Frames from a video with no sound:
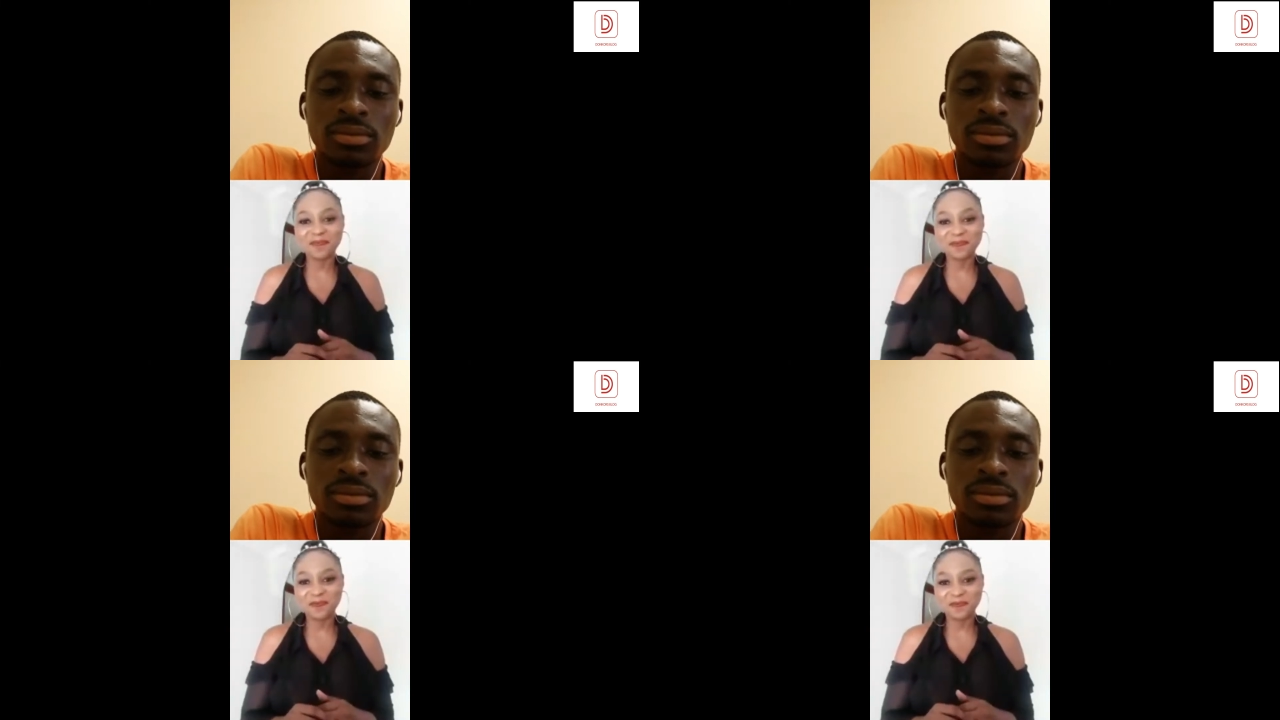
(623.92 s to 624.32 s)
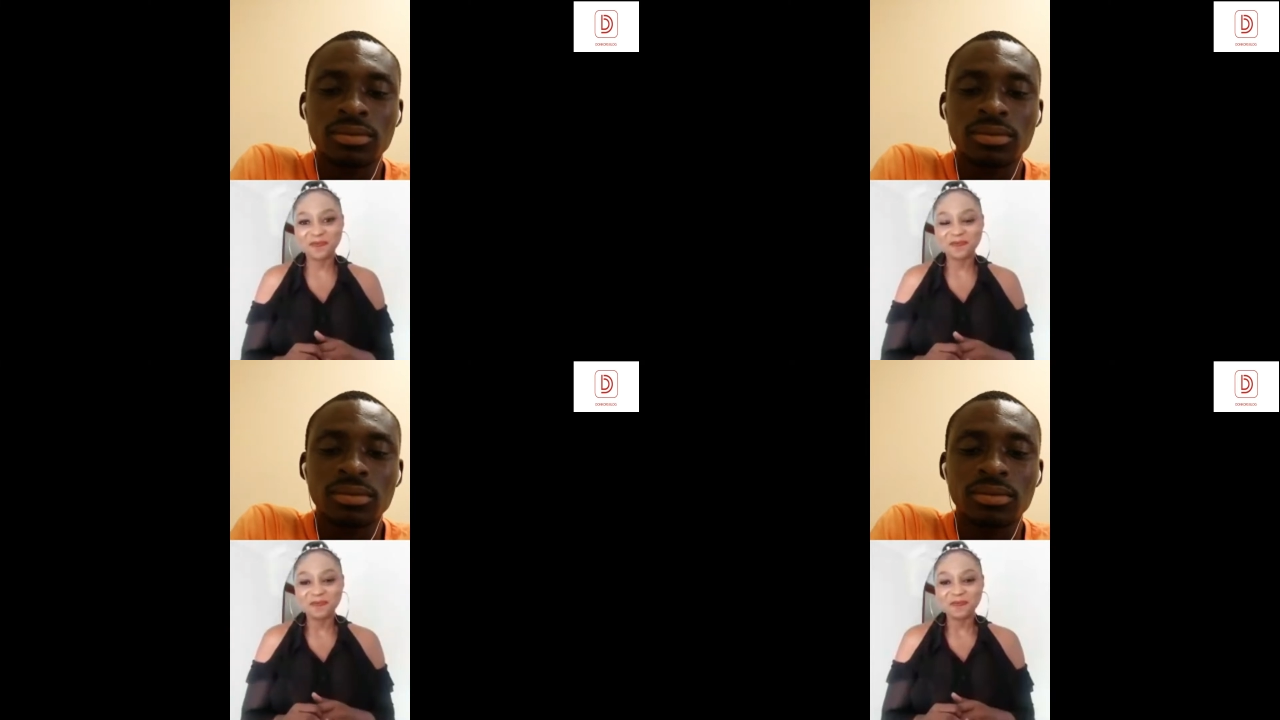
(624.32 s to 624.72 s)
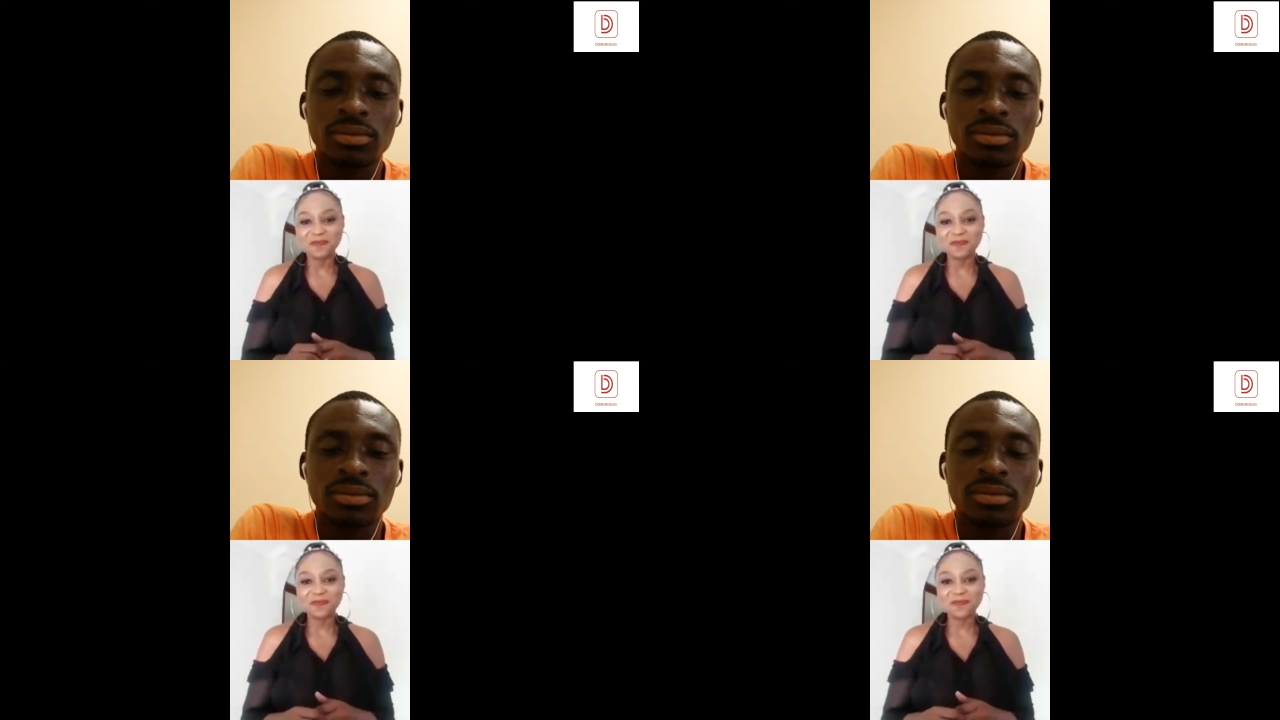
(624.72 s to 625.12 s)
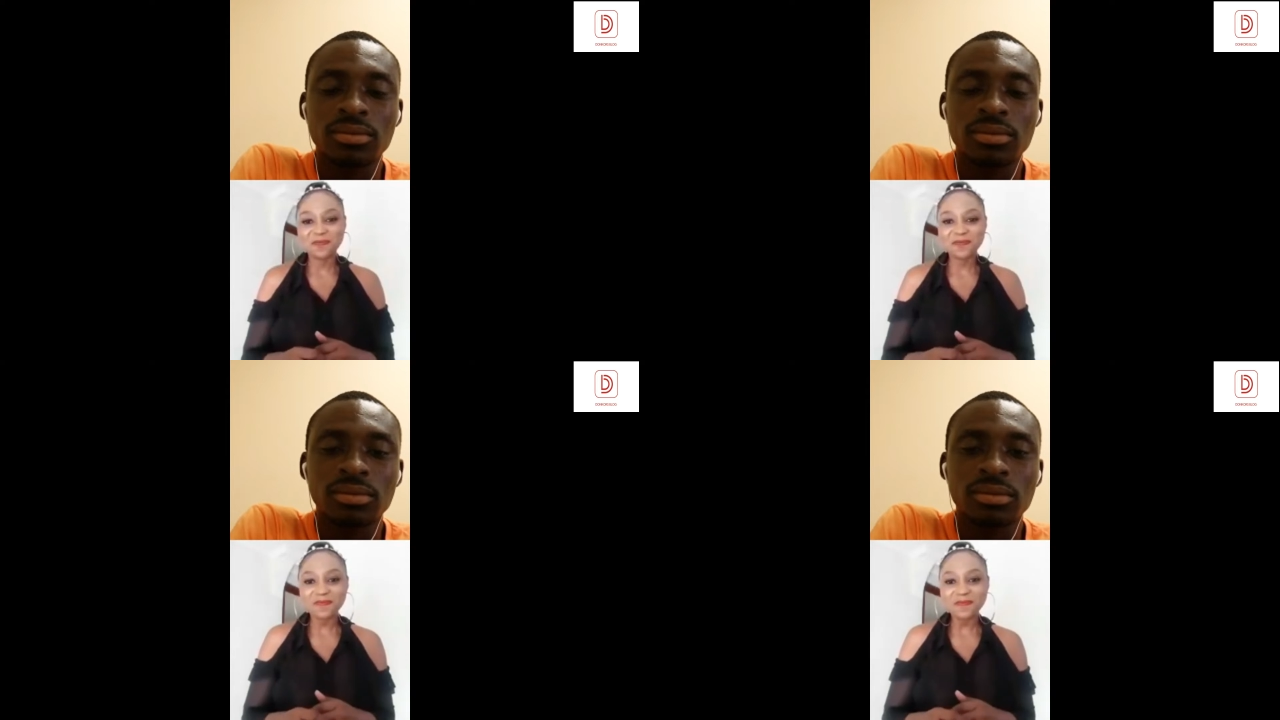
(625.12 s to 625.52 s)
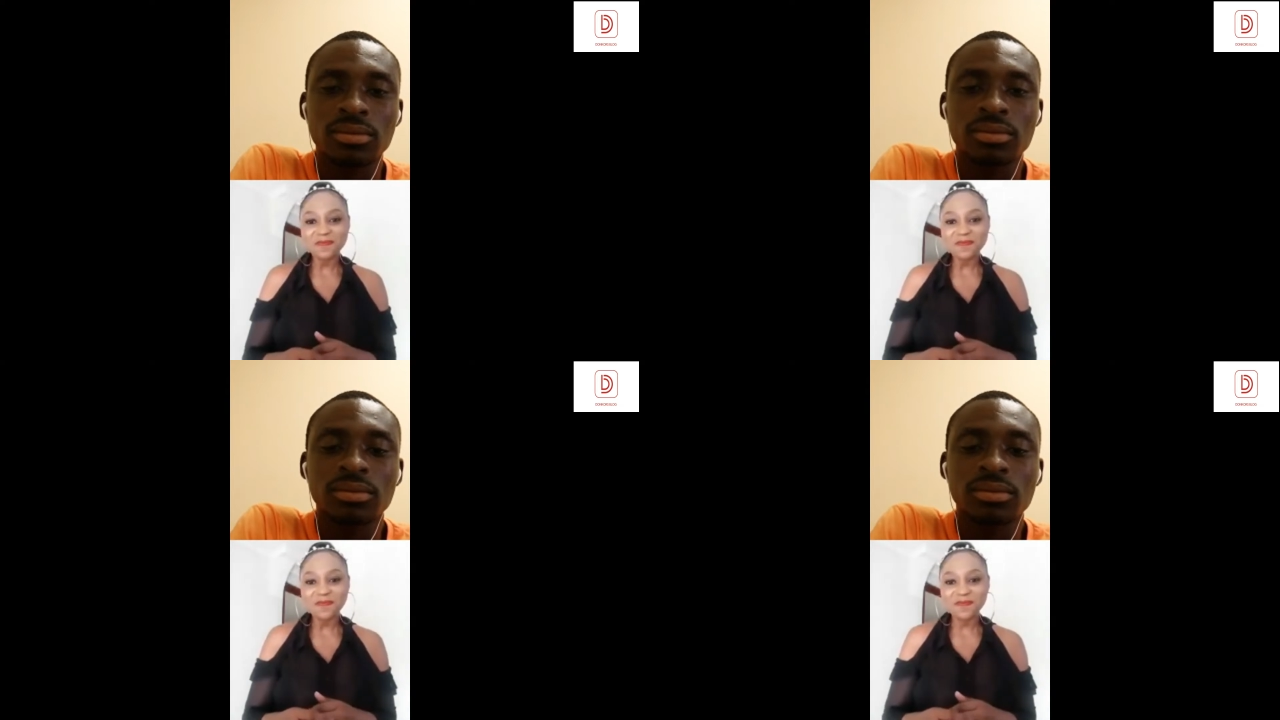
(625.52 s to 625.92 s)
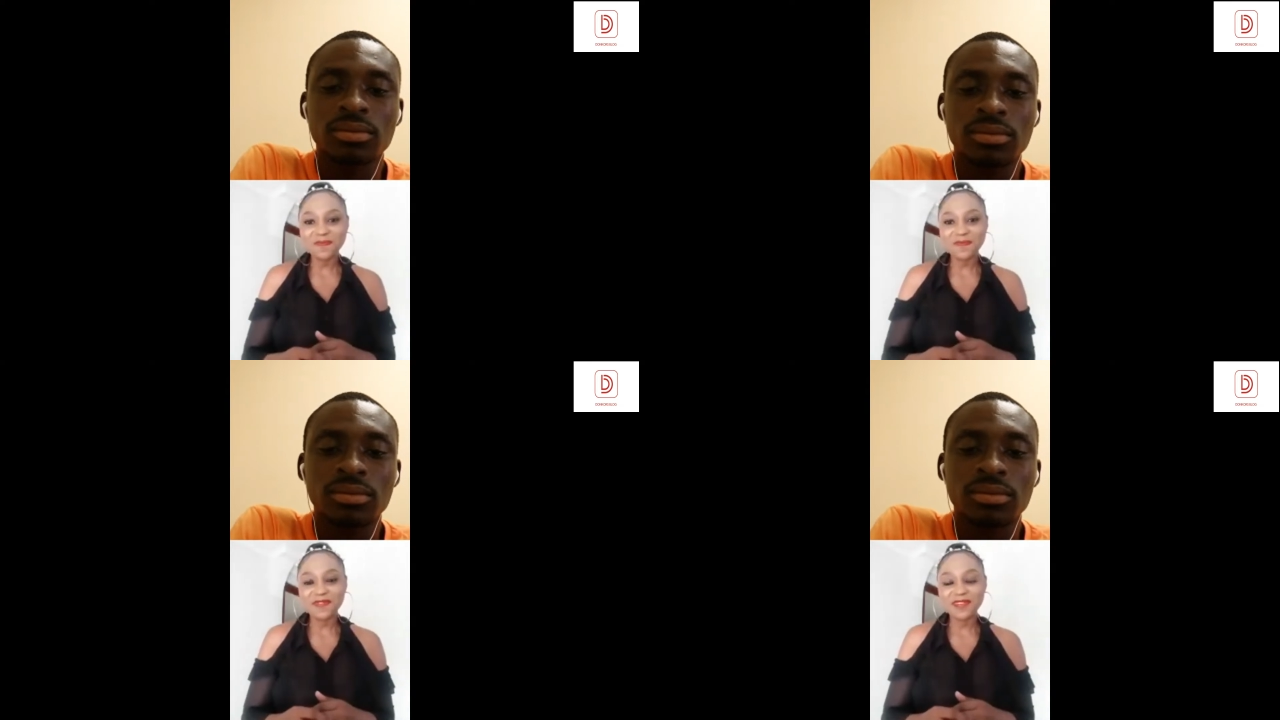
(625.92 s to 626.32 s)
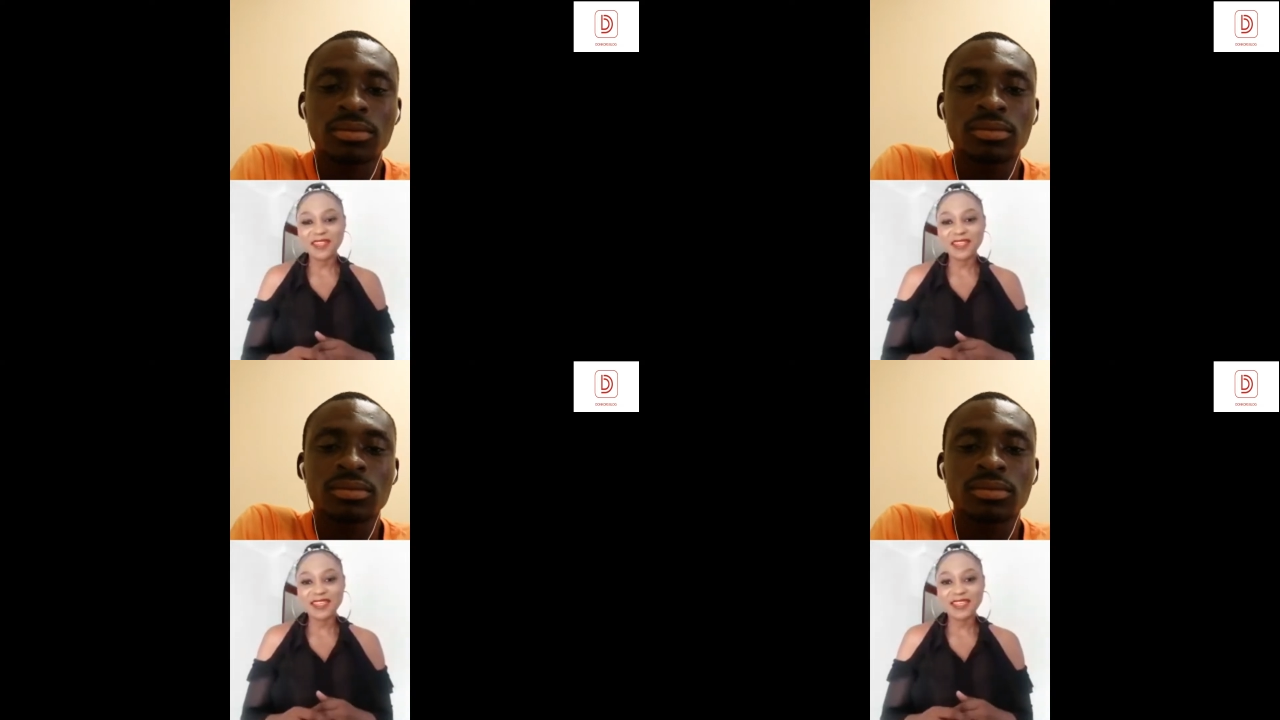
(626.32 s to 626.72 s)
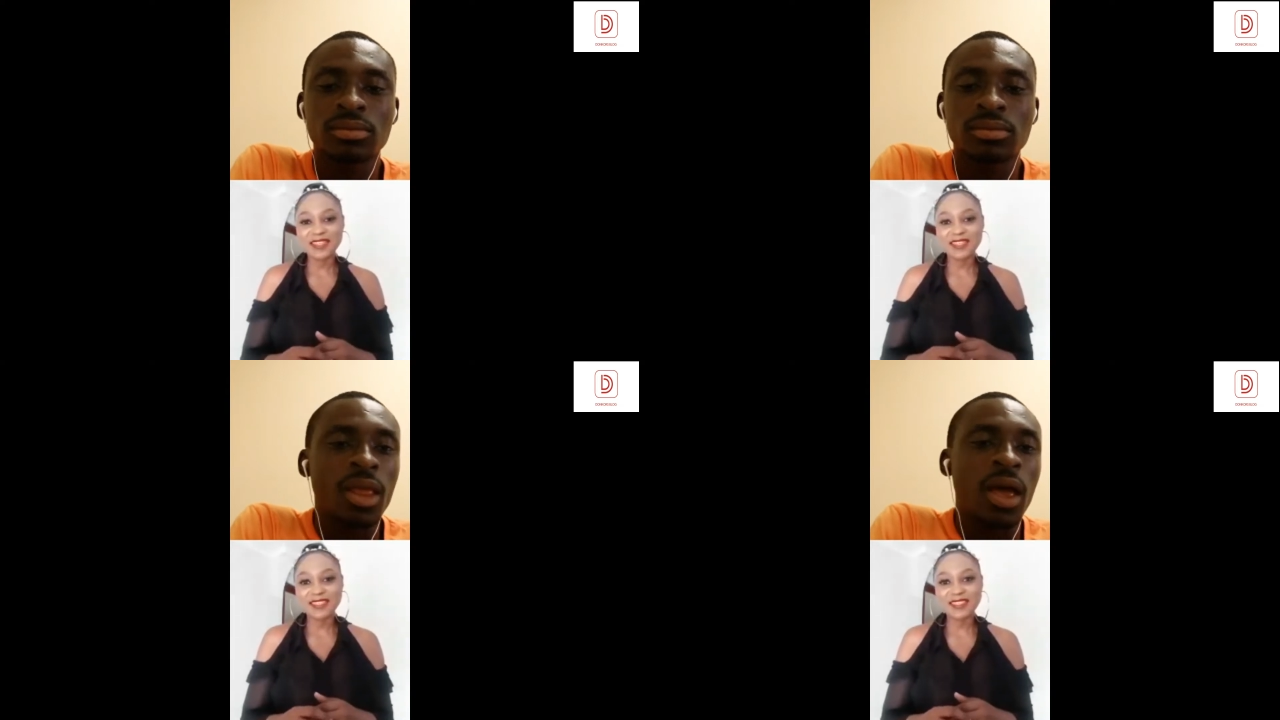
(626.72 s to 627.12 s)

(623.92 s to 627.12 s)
[no speech]